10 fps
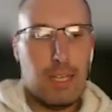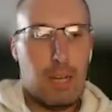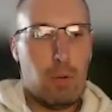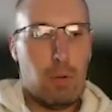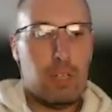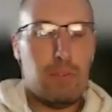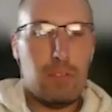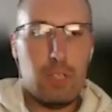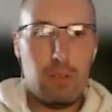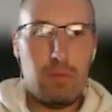I went in for
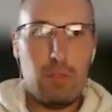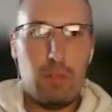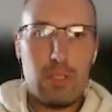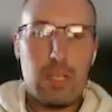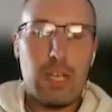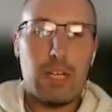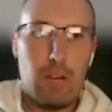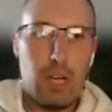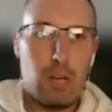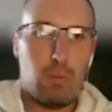the interview. The second
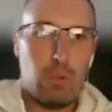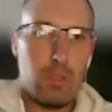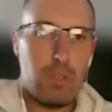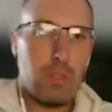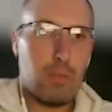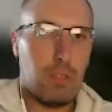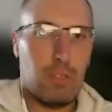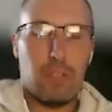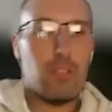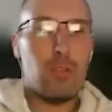round was, I
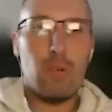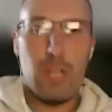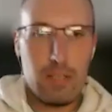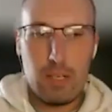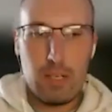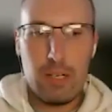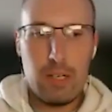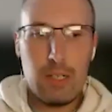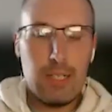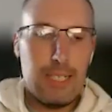believe, like 2 days later.